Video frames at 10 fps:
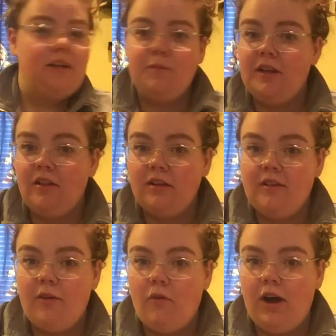It's been a long
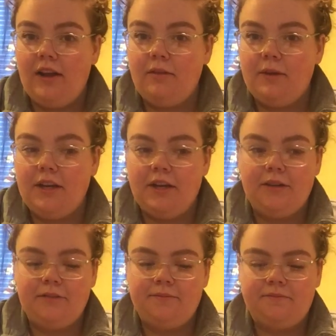time while, but you
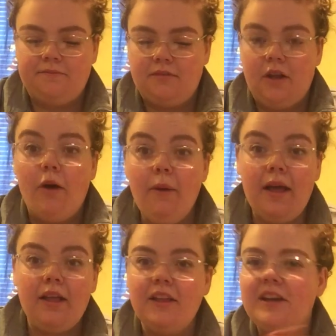know, oh
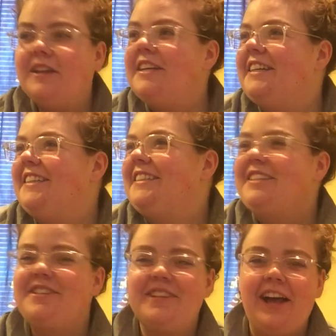well.
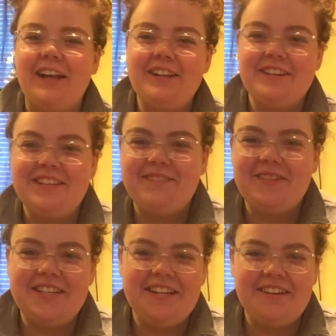College is
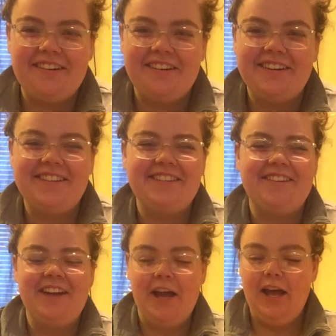busy and hard,
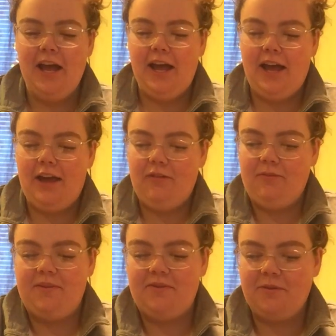so I
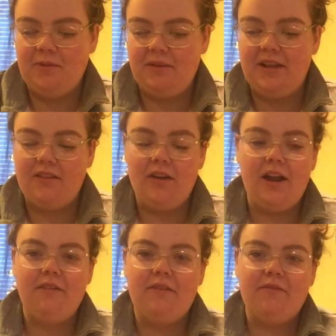haven't been filming, but I
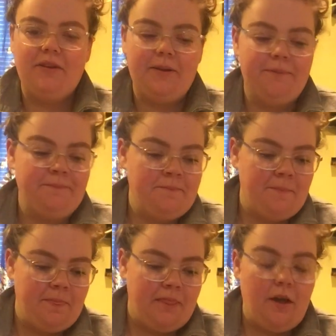thought I would film
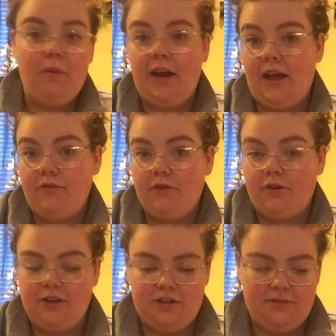what I got for
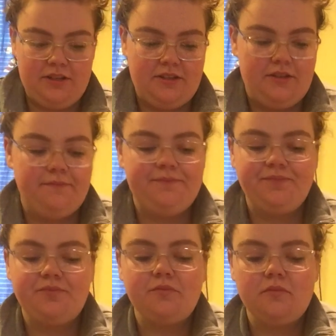Christmas
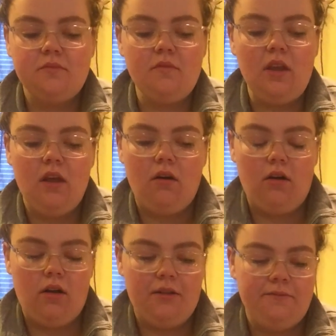
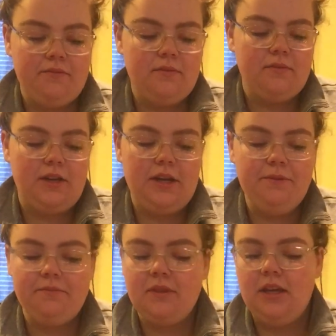haul, you
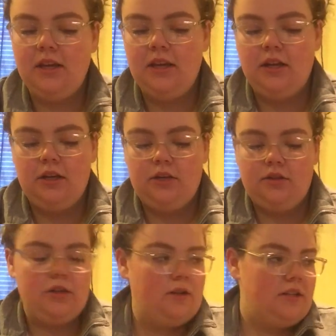know?
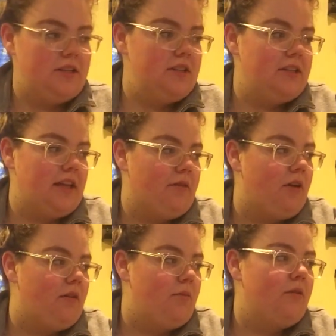So this is like
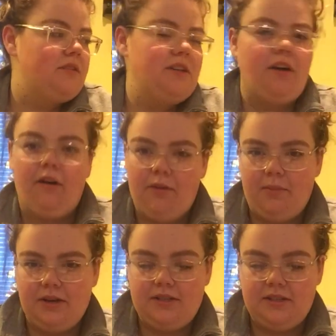mostly all the
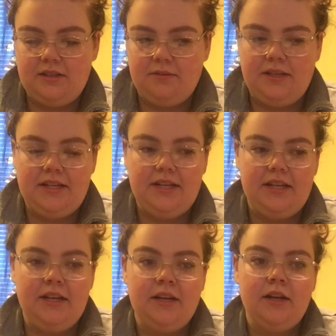presents we
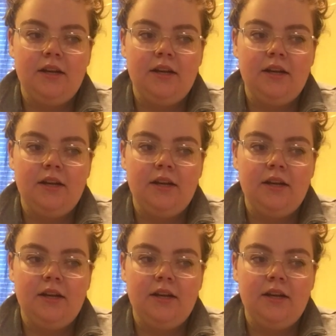did.